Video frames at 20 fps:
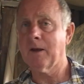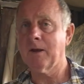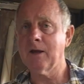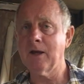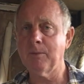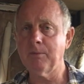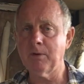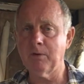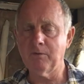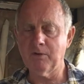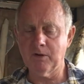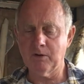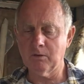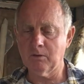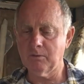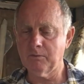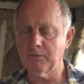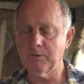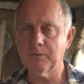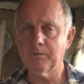couple of
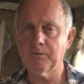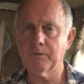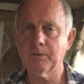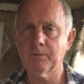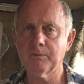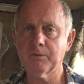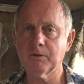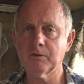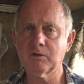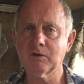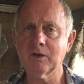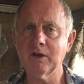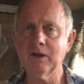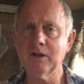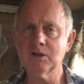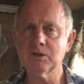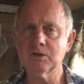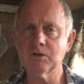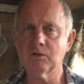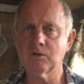little
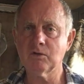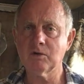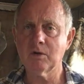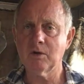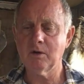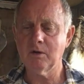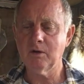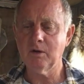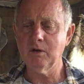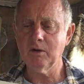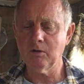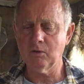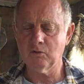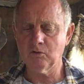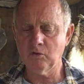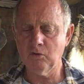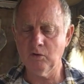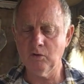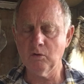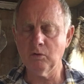sketches, little
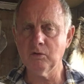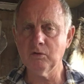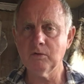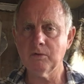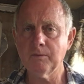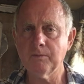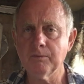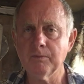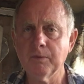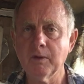doodles